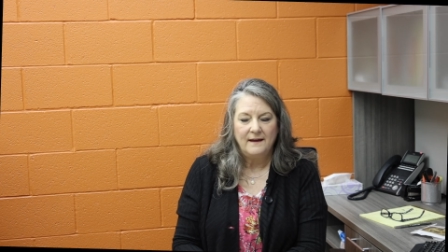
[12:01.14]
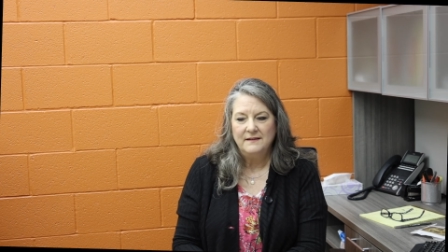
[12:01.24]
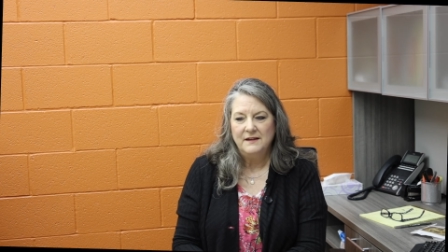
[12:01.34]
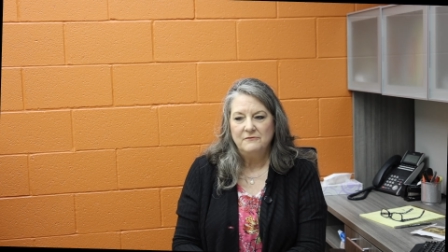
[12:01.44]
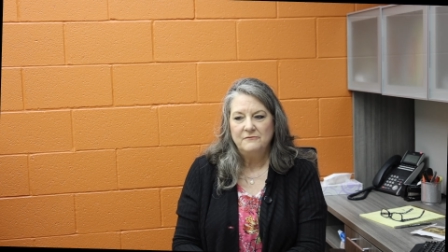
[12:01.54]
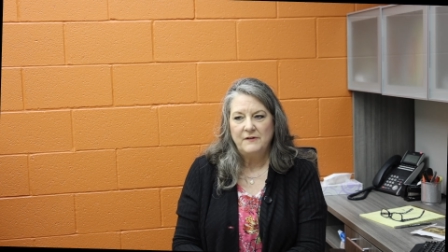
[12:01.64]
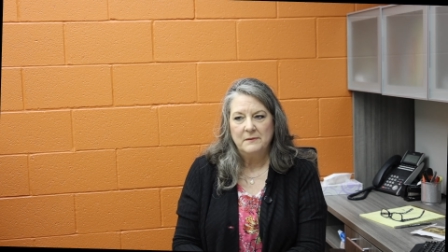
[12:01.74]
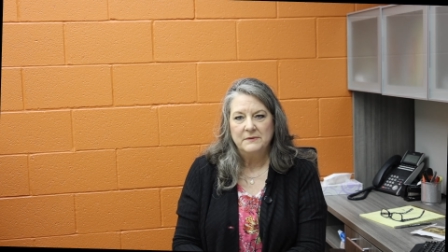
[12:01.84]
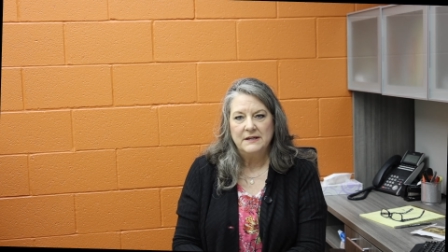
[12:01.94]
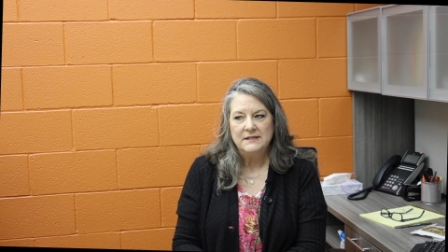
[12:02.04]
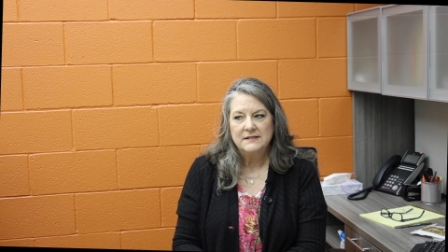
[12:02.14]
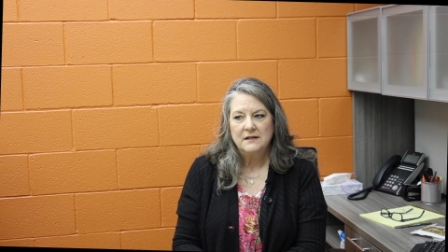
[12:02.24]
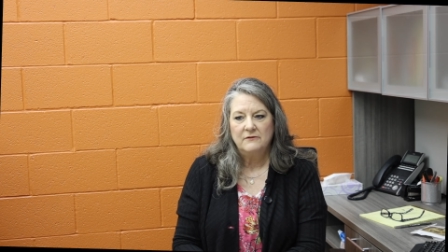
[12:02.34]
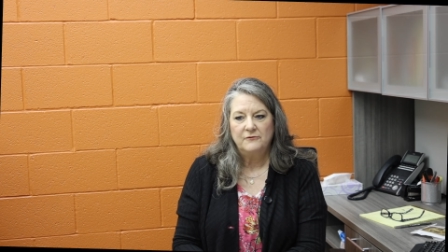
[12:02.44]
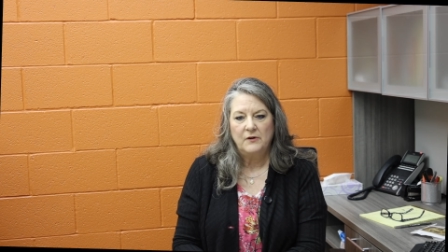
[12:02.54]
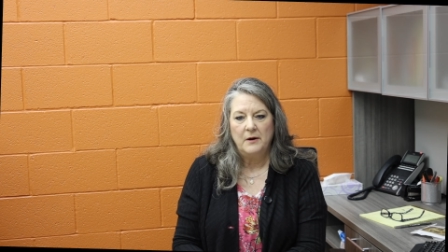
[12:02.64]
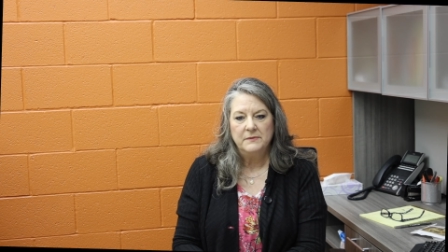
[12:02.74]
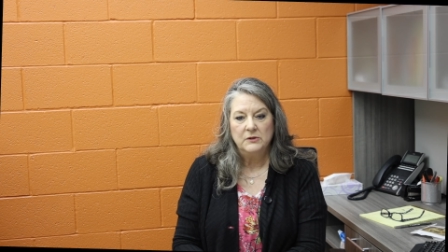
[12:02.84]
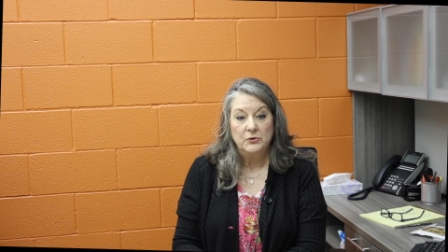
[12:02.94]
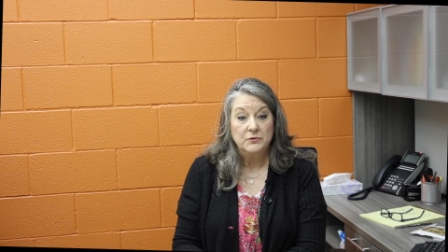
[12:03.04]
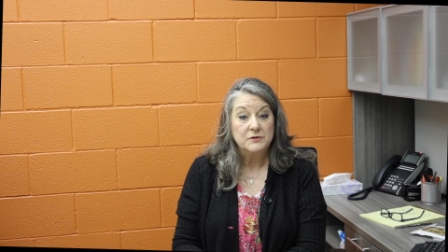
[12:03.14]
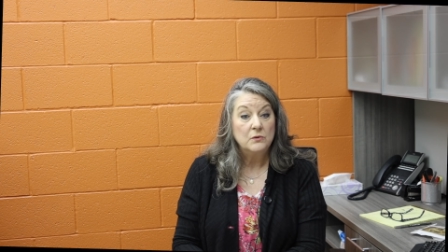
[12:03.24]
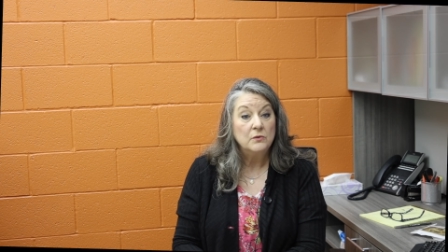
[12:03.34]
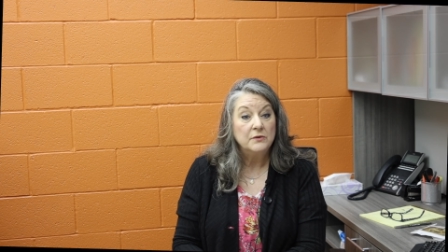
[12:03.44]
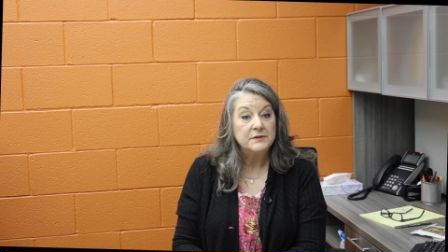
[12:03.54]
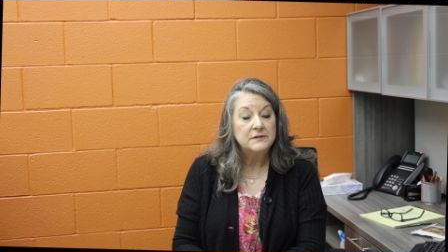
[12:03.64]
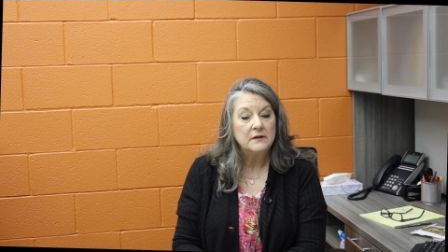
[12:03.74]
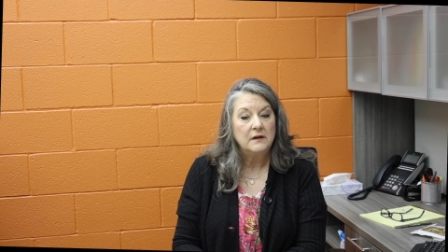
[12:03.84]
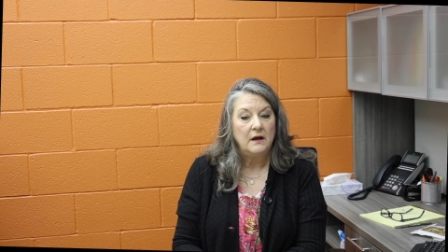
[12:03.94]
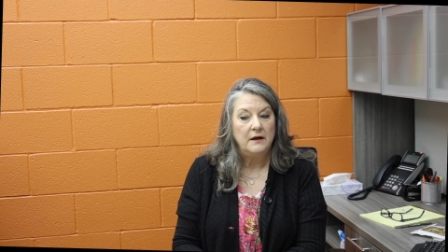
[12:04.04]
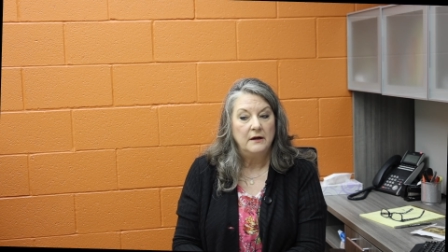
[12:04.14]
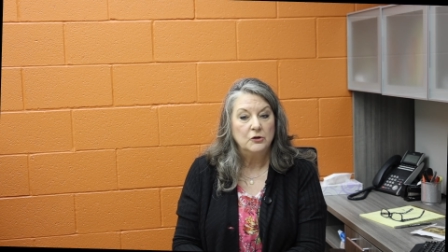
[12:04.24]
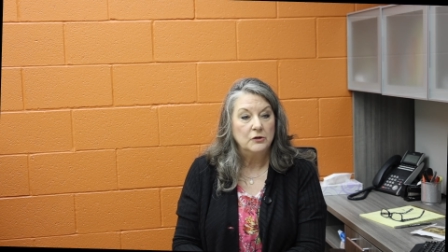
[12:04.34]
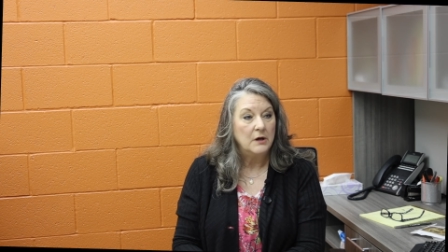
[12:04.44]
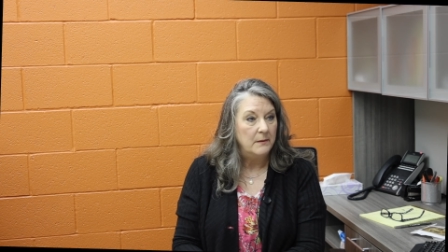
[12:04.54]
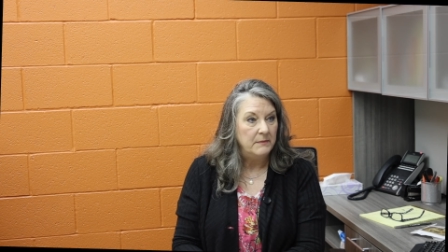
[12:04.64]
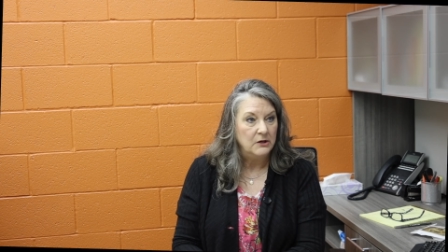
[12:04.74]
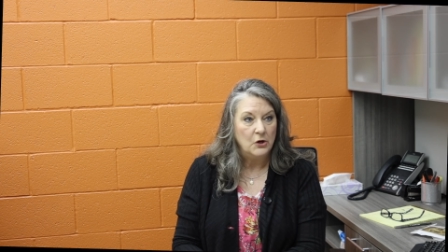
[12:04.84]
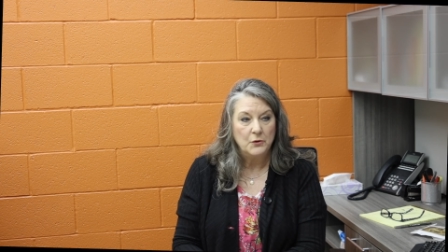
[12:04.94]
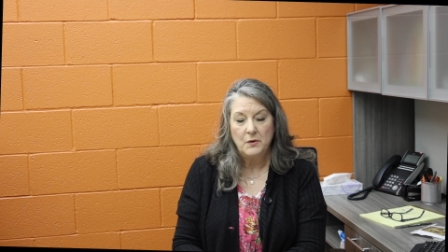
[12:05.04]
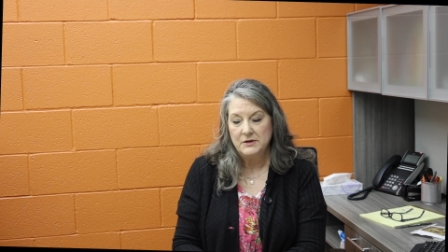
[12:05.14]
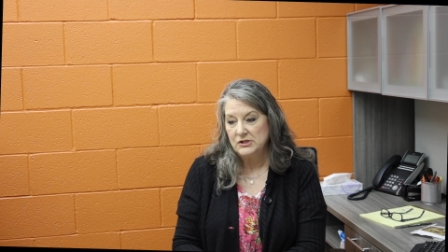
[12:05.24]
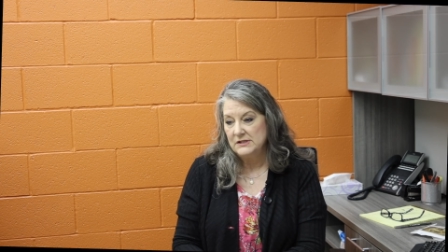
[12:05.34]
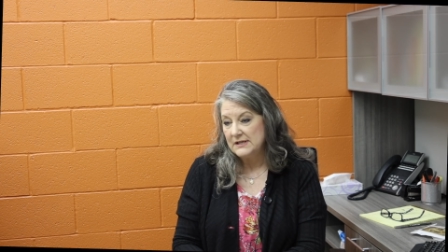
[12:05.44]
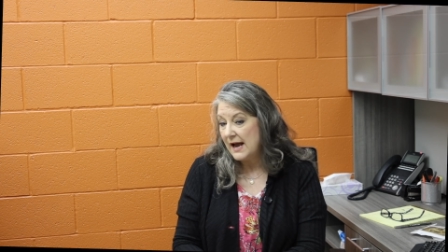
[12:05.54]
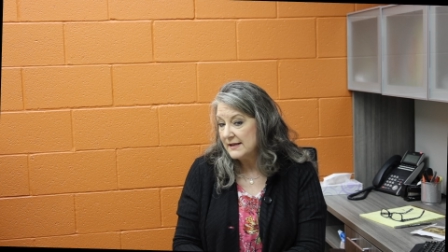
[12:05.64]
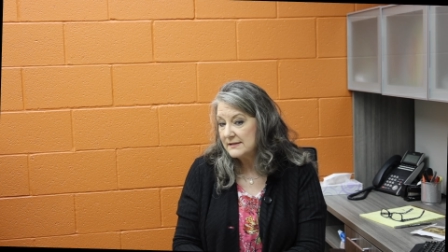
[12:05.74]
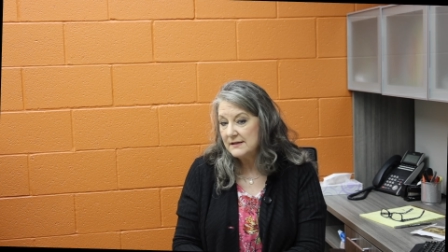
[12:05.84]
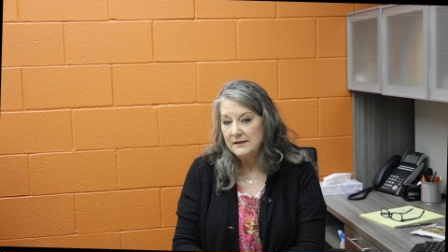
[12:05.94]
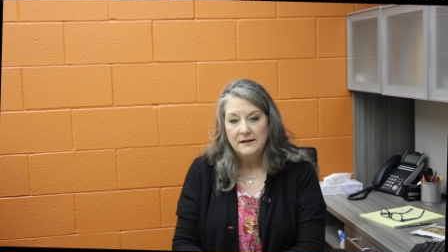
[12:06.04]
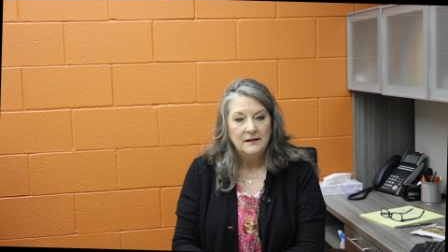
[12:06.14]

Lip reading: and then families from the local schools could come in, no questions asked.